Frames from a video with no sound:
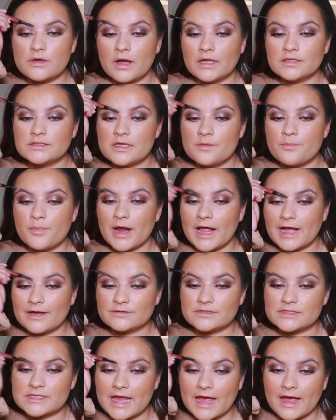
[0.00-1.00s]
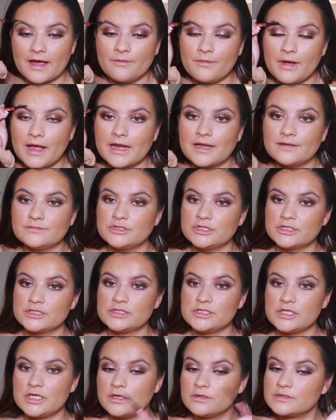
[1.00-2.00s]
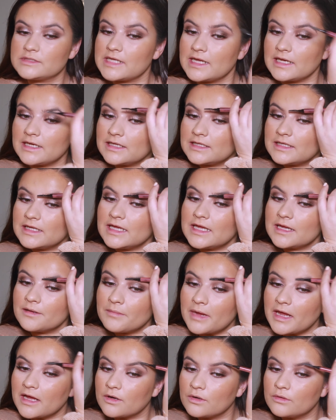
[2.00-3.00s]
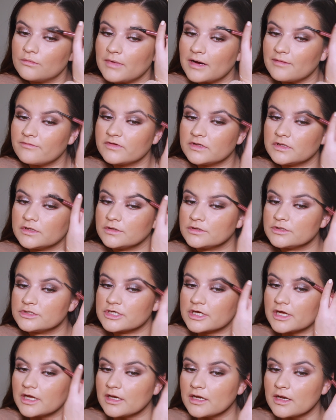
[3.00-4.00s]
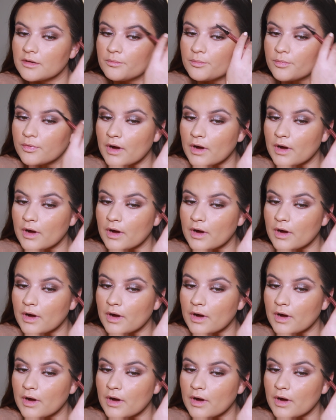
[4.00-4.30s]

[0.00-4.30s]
So onto brows now, and I'm just using the Makeup Revolution